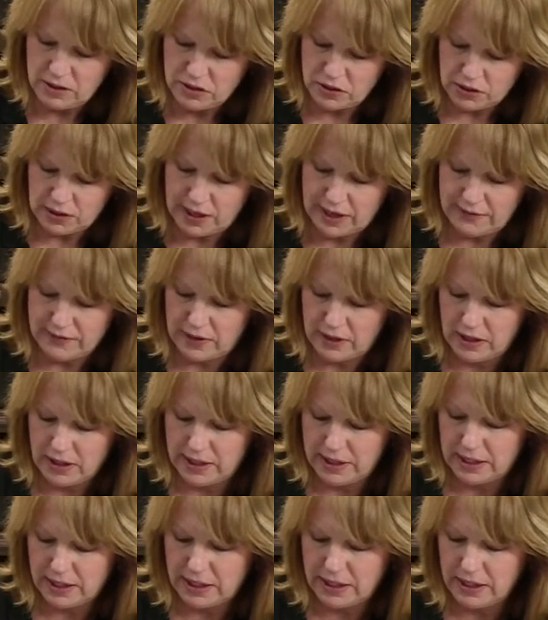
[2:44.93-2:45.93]
So you have the
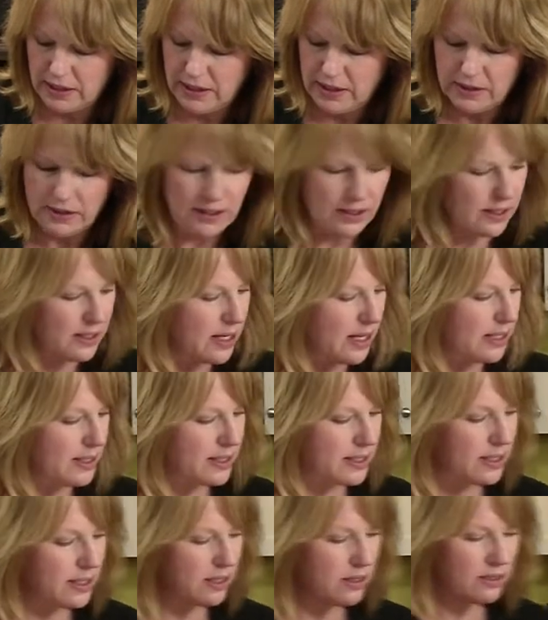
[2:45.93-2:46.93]
honey, the
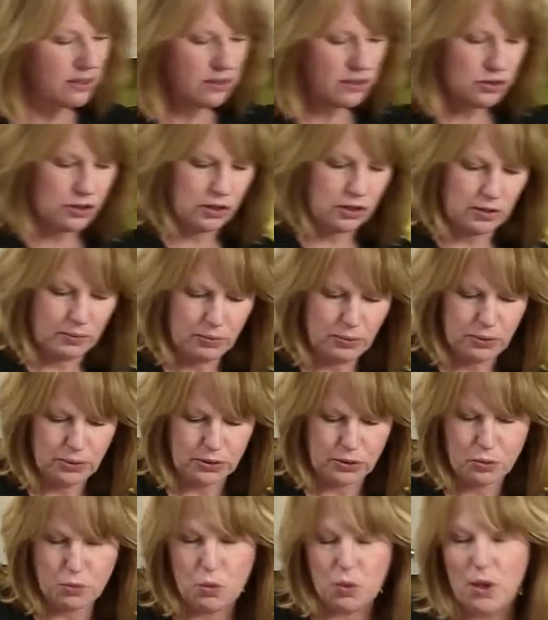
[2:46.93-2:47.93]
nuts. So you're going to
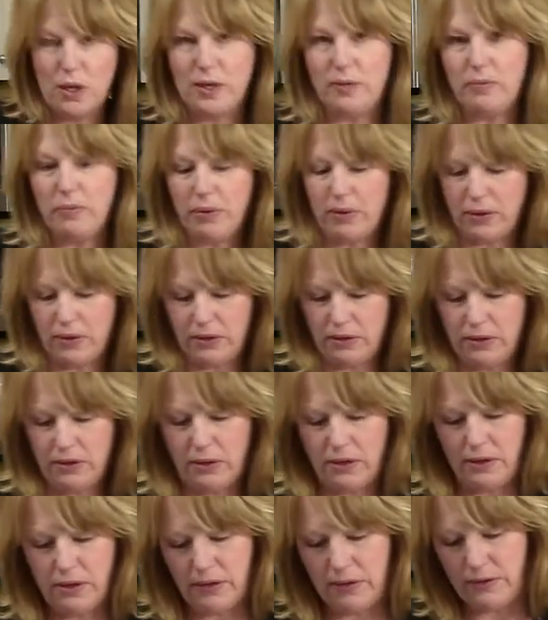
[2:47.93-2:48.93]
put one
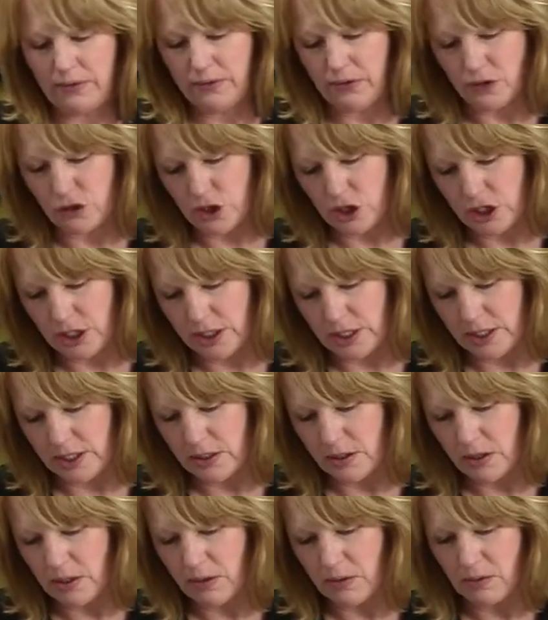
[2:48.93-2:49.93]
part of your
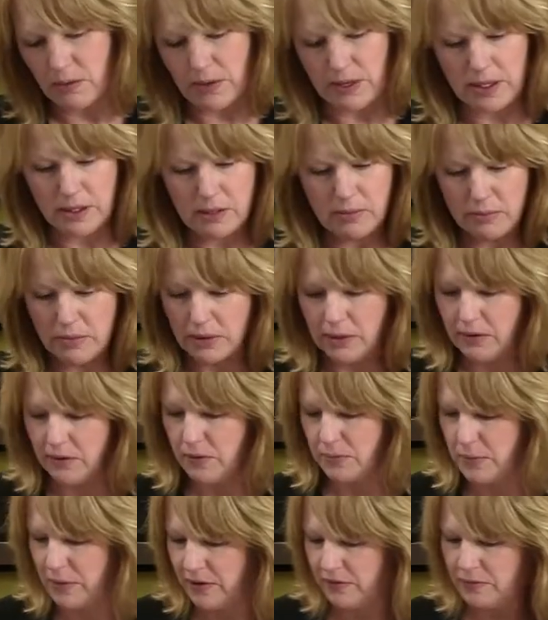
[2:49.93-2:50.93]
cheese right in the middle
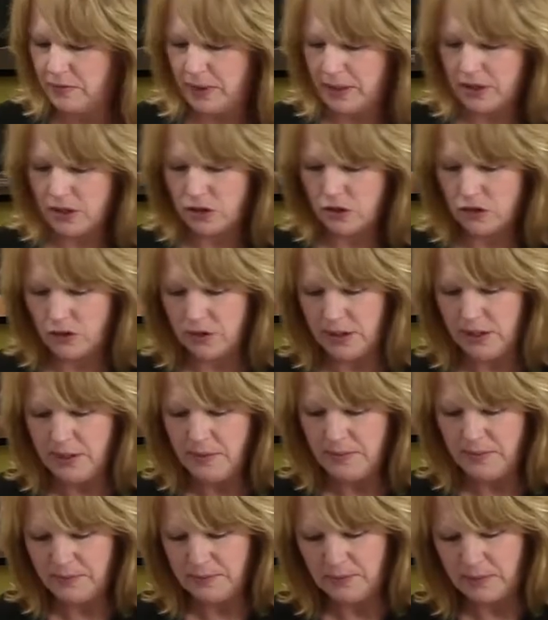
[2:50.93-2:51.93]
of the puff pastry.